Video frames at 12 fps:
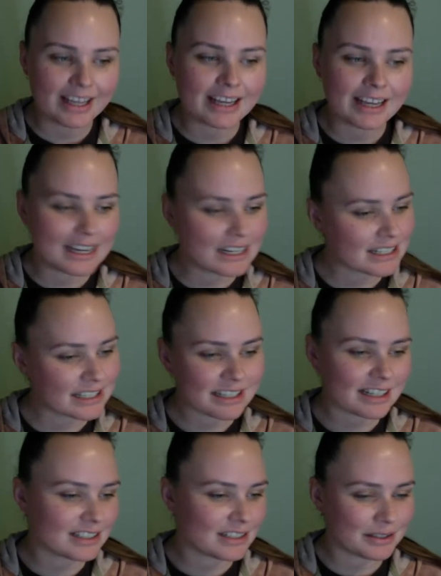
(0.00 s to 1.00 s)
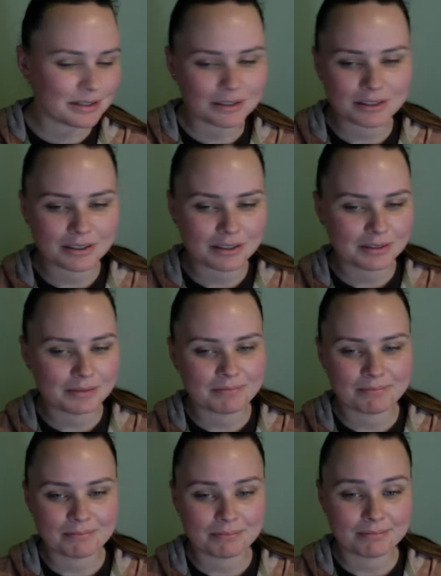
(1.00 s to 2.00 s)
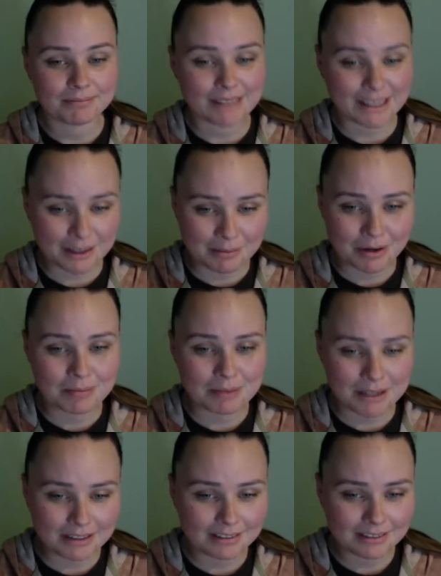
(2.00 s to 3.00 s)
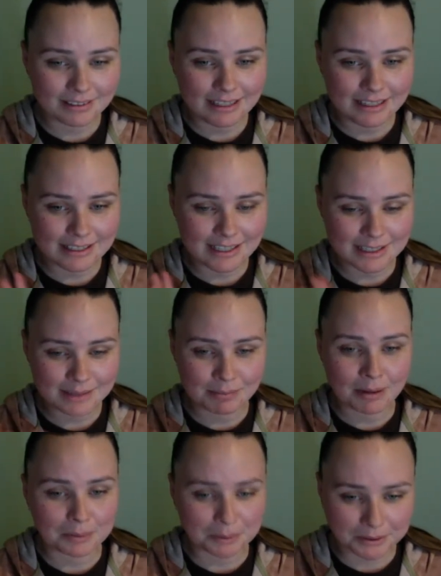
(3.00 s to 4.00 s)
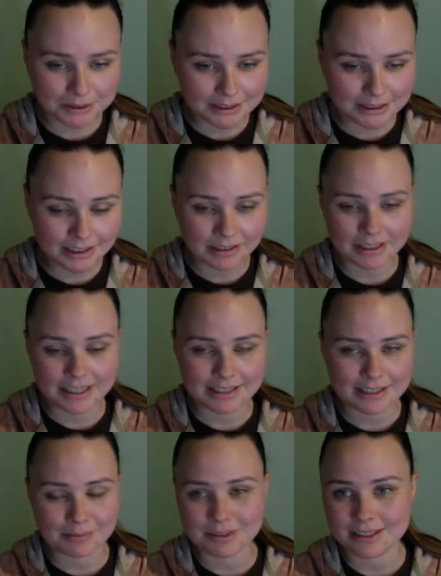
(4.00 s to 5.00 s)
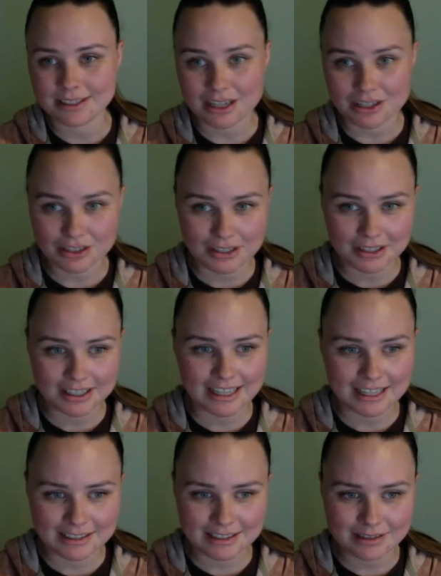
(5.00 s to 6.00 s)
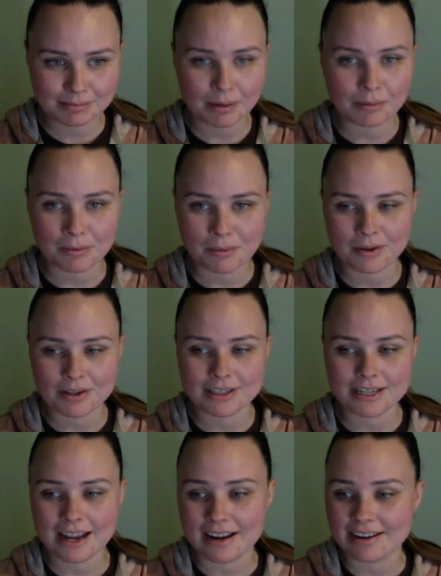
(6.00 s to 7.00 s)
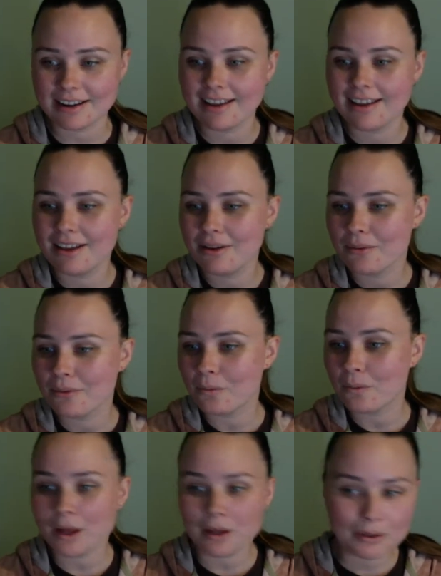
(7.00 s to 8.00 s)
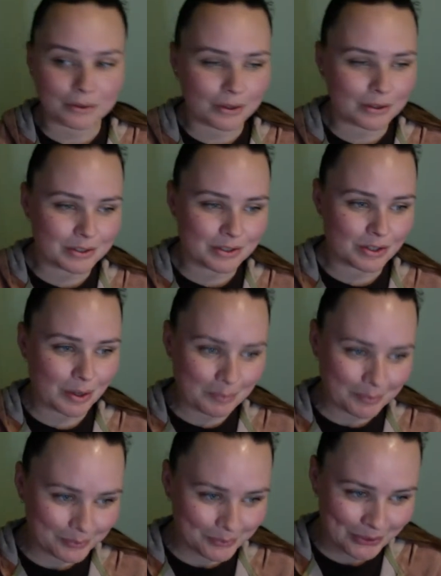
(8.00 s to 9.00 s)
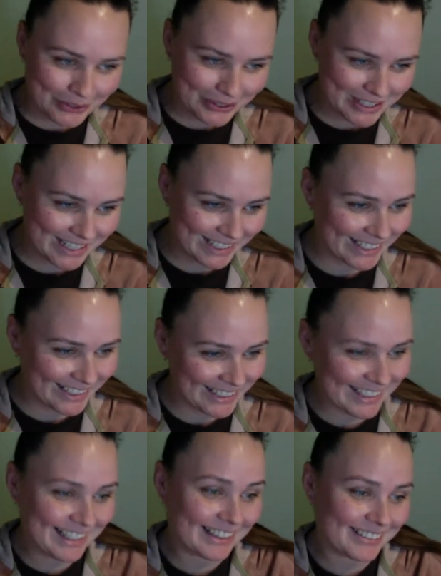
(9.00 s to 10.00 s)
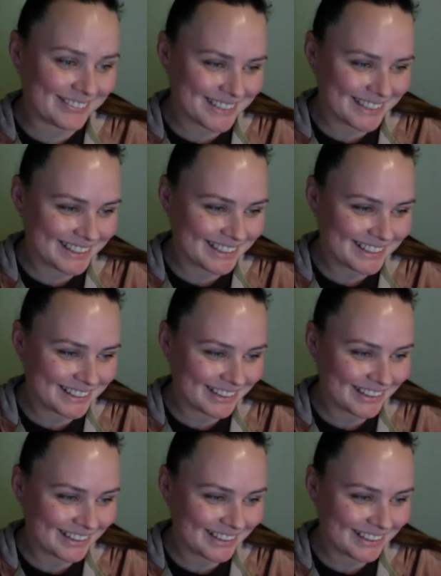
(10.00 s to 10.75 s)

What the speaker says: he just likes to, at the moment, his bubbles are his obsession. He has this bubble wand and will not stop using it, and he loves it. So,